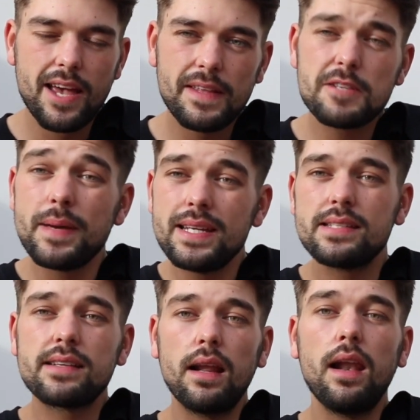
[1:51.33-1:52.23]
This piece
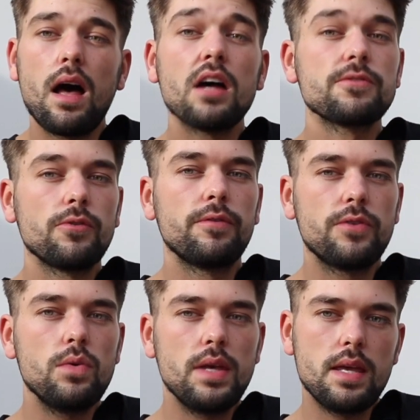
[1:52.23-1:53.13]
is gonna last for a
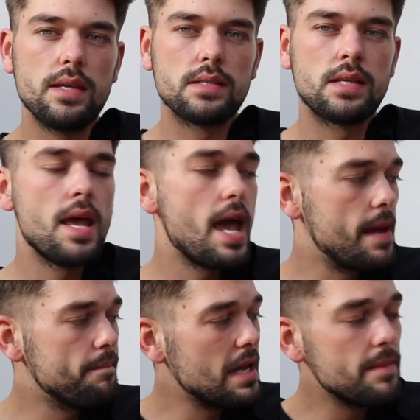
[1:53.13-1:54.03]
few years,
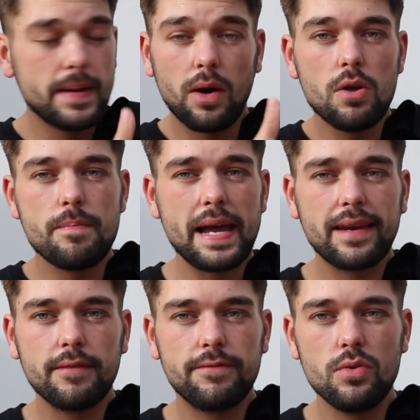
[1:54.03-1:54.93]
and maybe I'll look
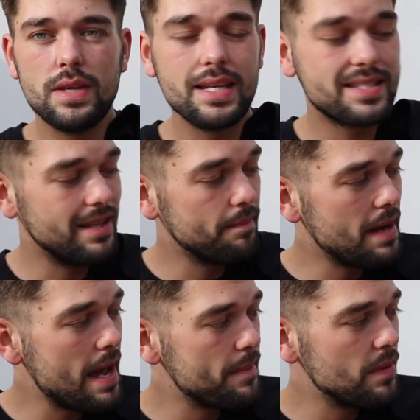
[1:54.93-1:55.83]
back in a few years and it
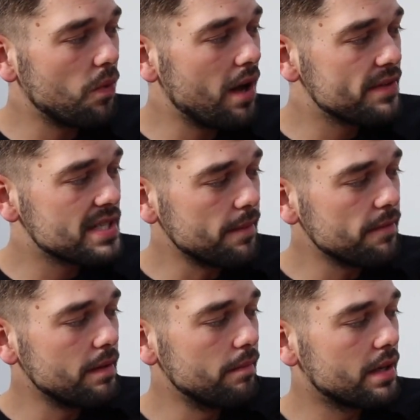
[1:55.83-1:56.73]
might be worth
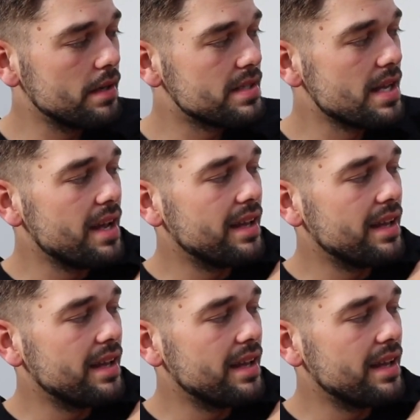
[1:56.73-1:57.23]
something because